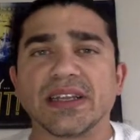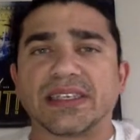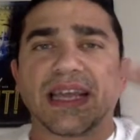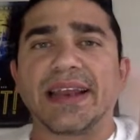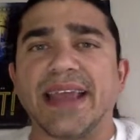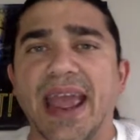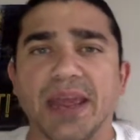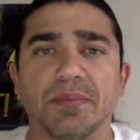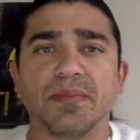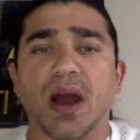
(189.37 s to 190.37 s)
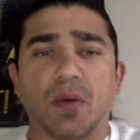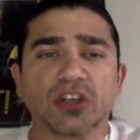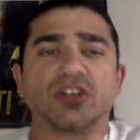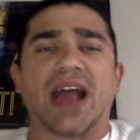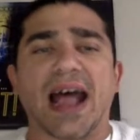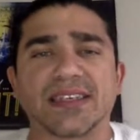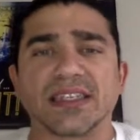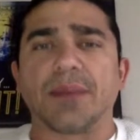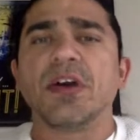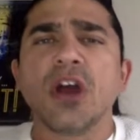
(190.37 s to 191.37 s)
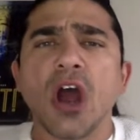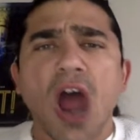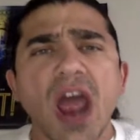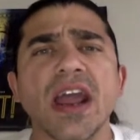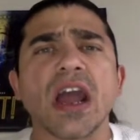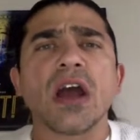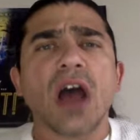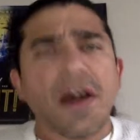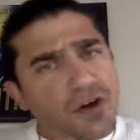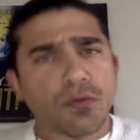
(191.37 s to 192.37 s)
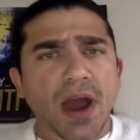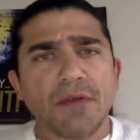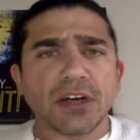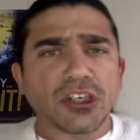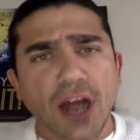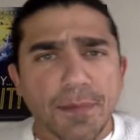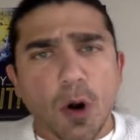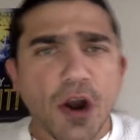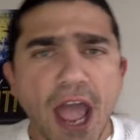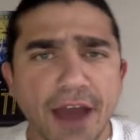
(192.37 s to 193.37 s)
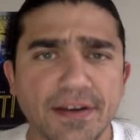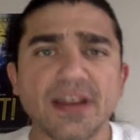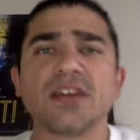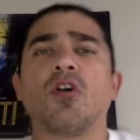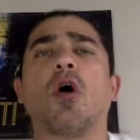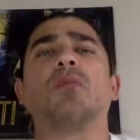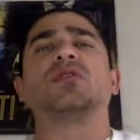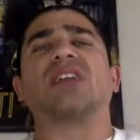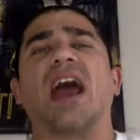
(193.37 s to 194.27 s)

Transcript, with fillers: estate game, I want you to ask them, hey, have you read Rich Dad Poor Dad? Almost